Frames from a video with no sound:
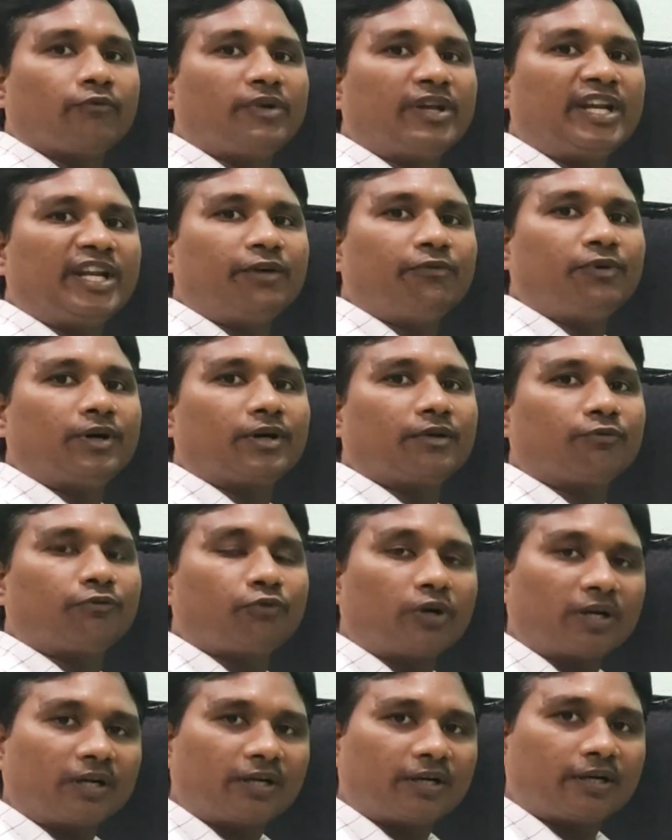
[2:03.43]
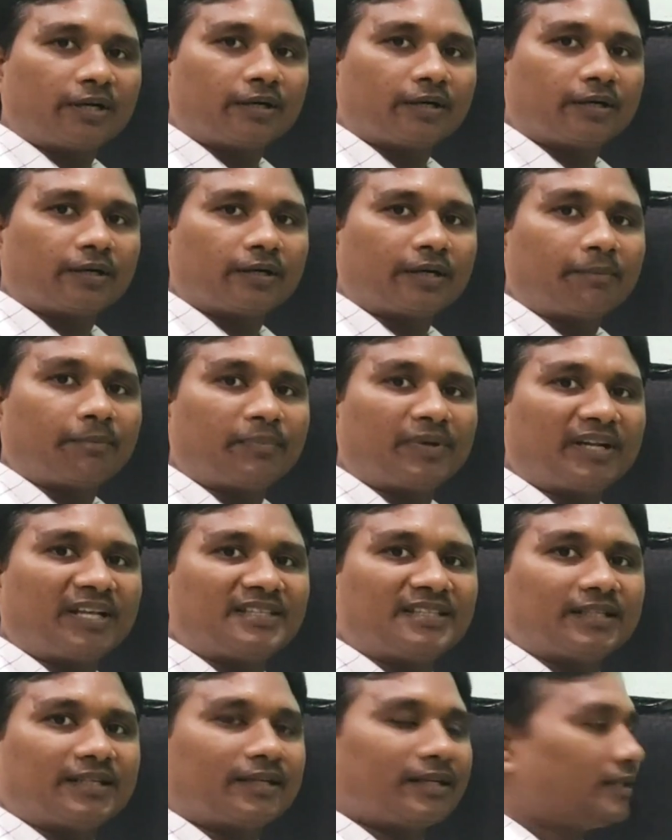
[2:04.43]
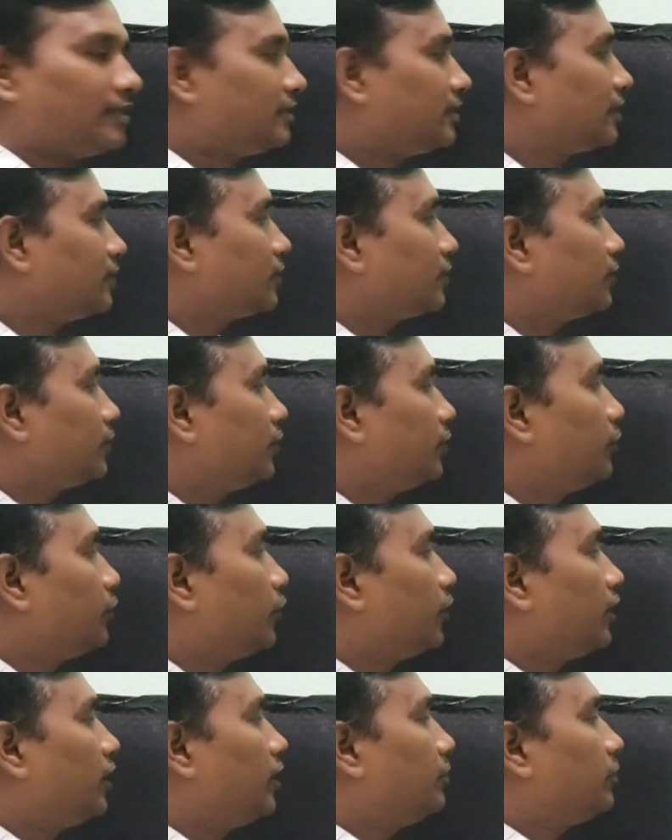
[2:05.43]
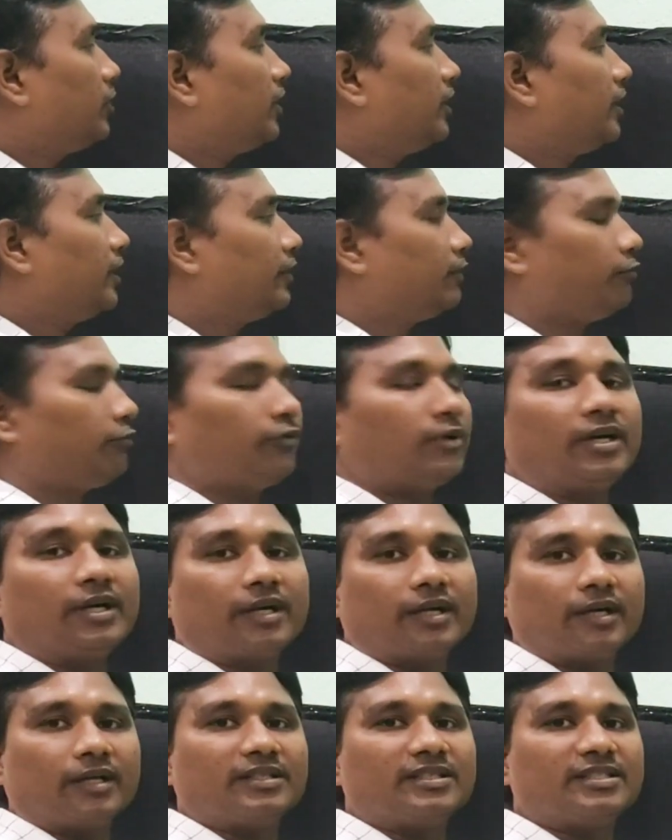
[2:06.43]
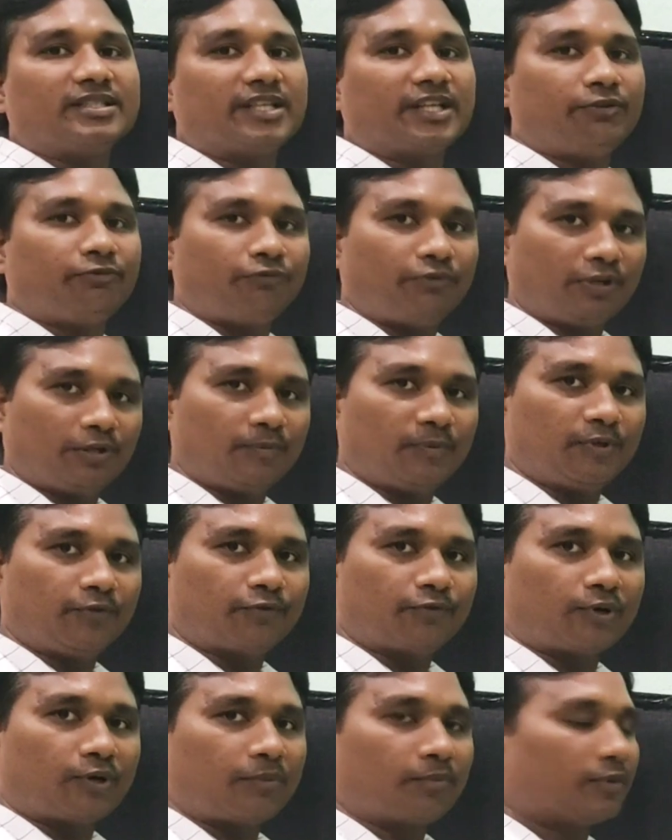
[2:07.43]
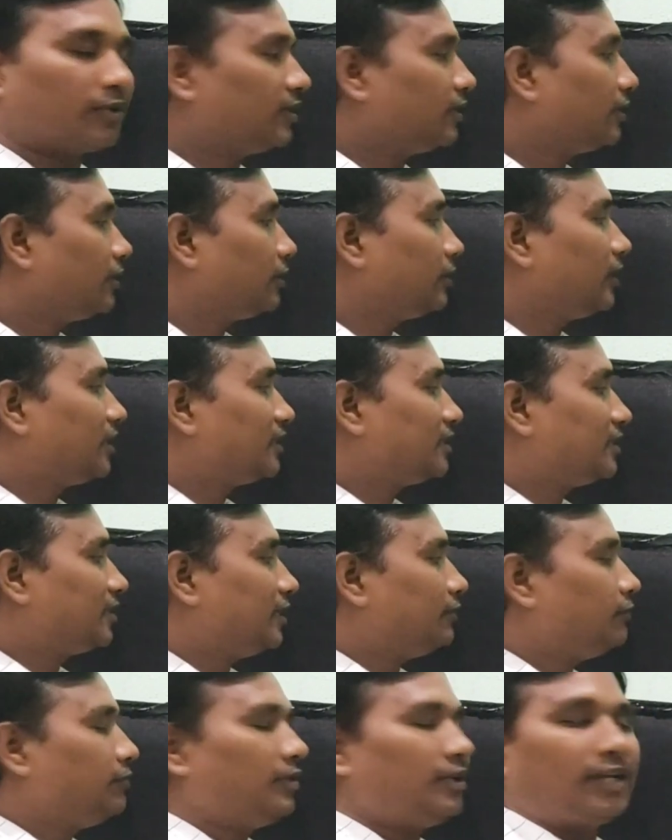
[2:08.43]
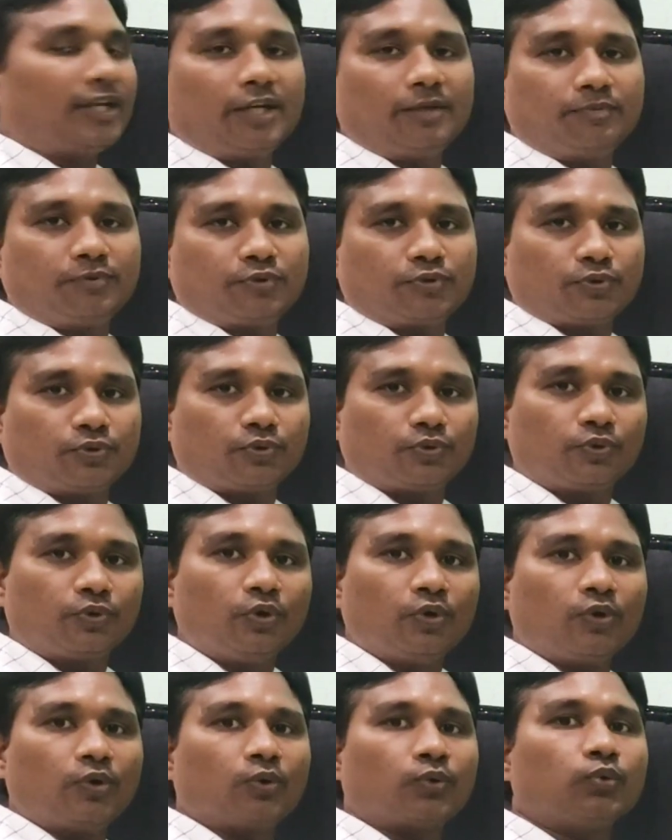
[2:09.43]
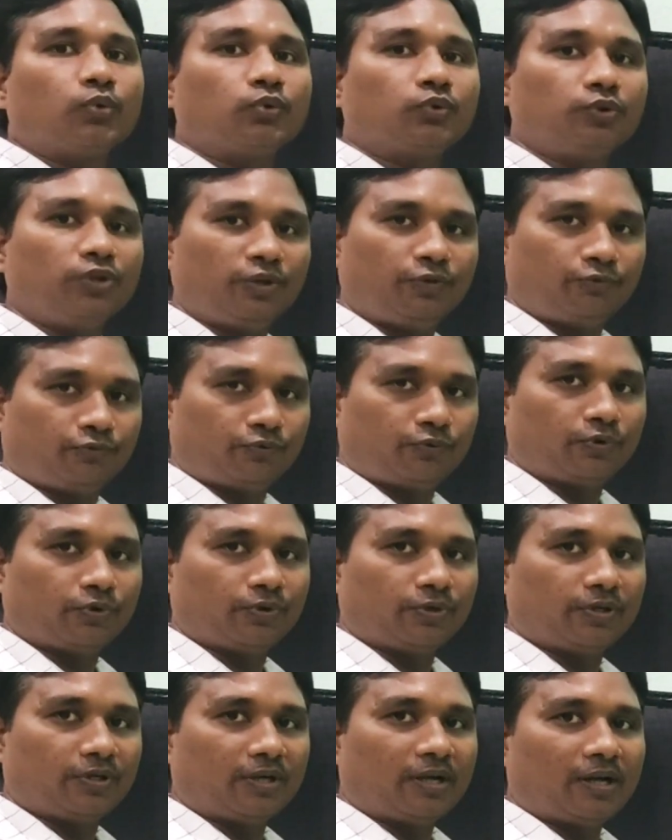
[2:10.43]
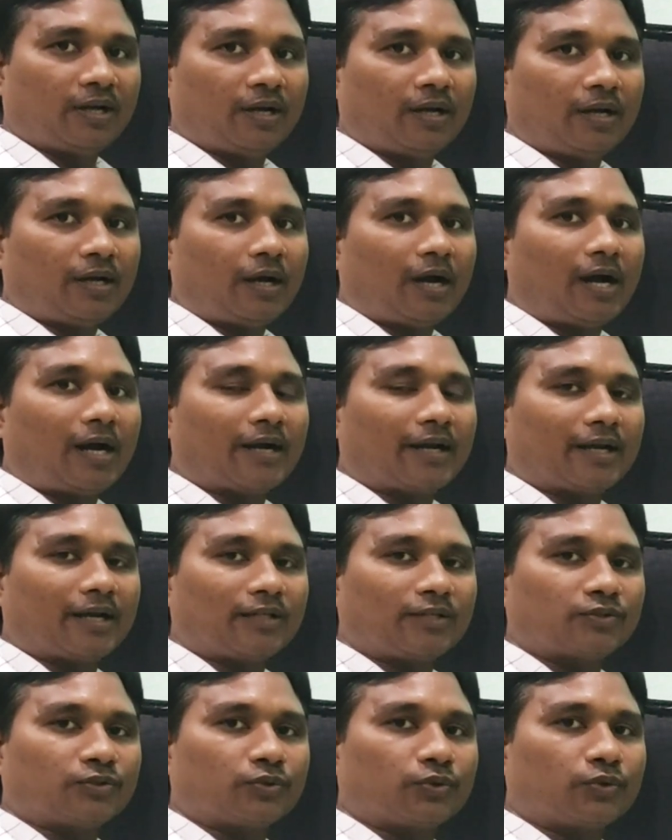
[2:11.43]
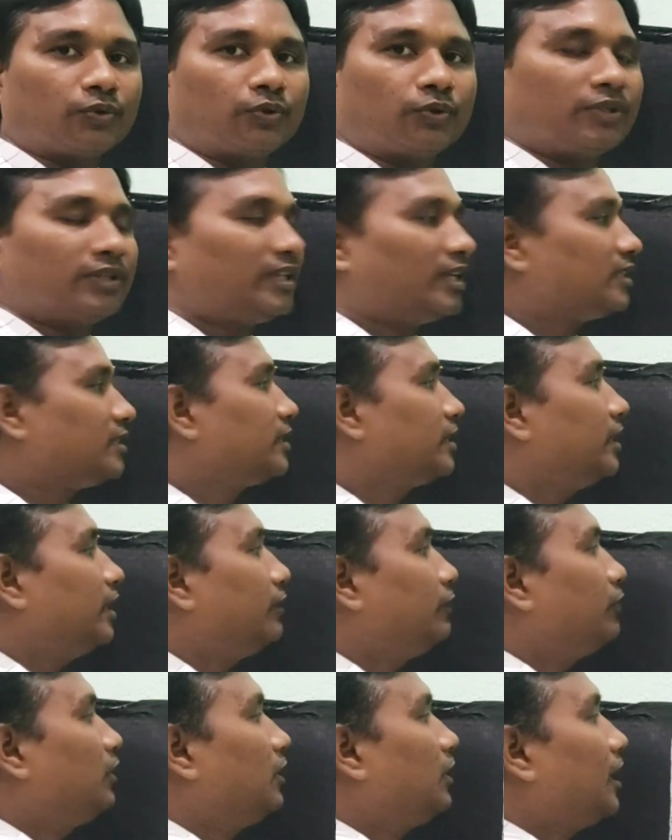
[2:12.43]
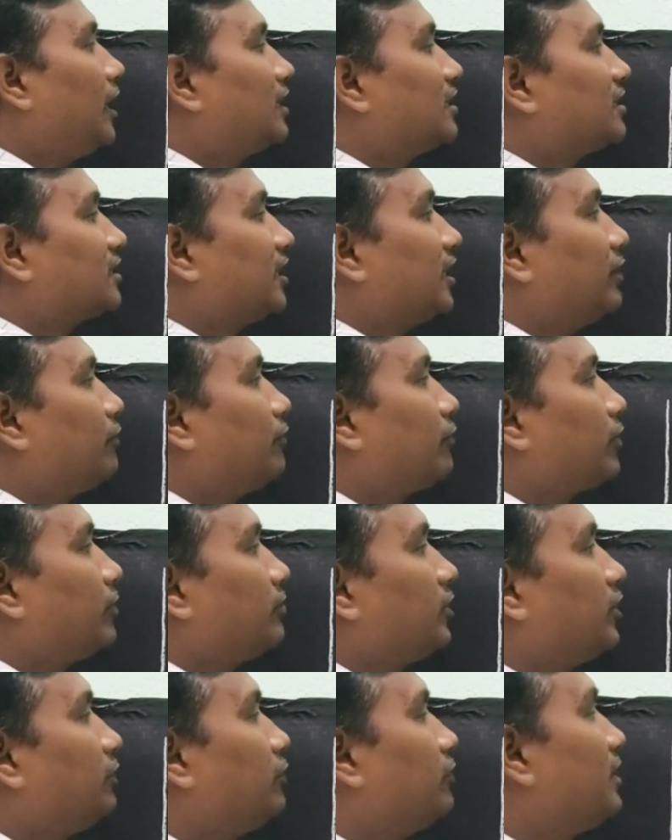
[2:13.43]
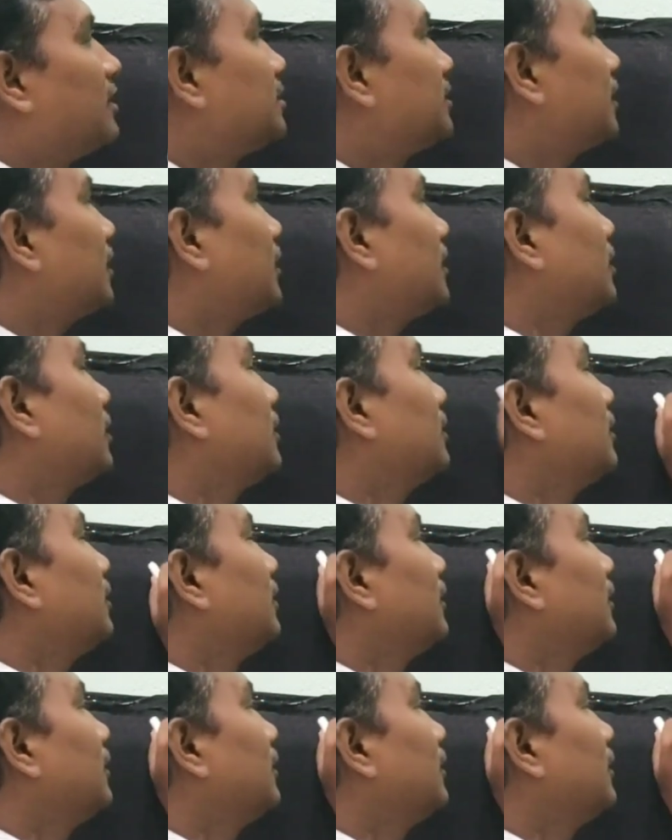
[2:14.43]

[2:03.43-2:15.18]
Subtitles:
Whenever water temperature reaches to the boiling point of water, steam will be formed. That steam will help to cook the food, and also the steam will escape from the vessel.